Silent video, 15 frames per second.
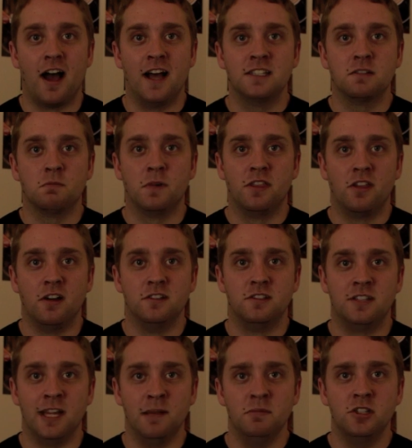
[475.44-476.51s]
guys, with
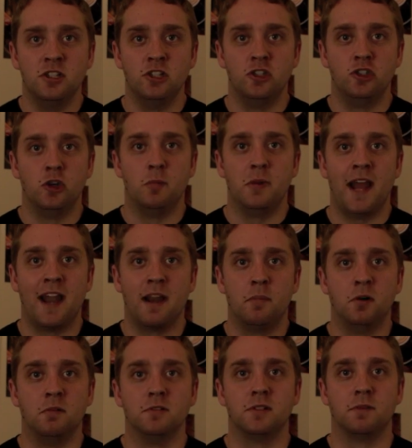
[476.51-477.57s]
those tips you should be able
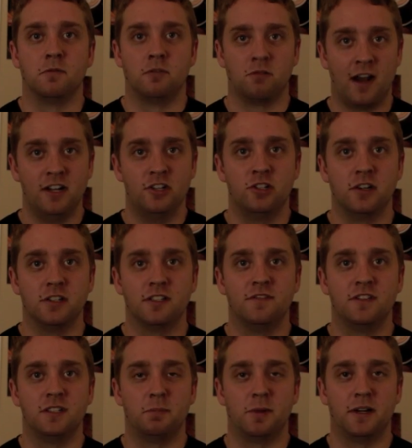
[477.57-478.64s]
to pull some great shots
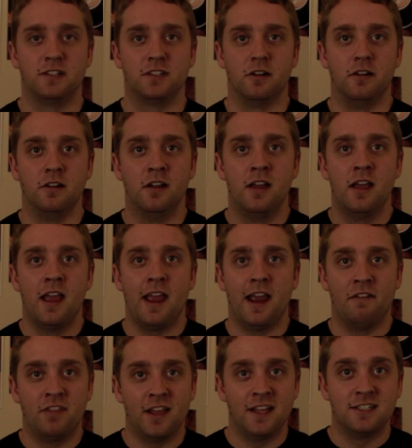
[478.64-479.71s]
of espresso.
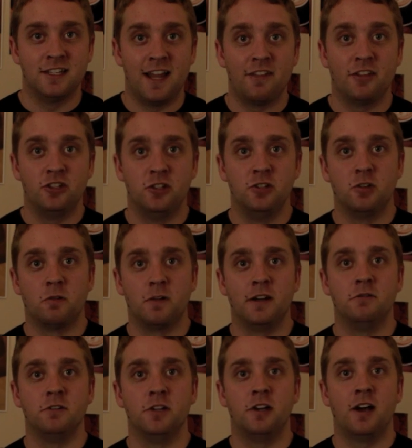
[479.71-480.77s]
If there's another
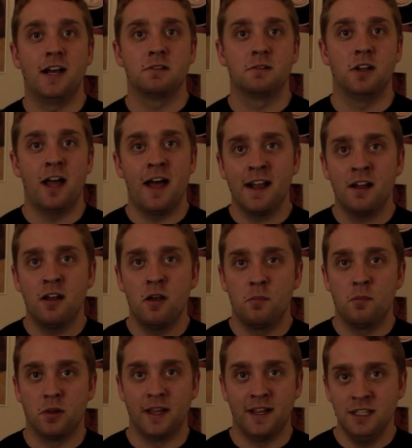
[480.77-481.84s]
tutorial you guys would
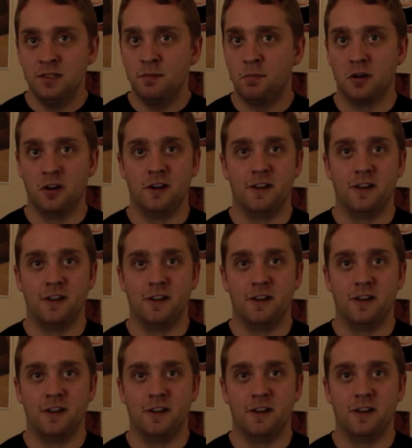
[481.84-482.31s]
like, please put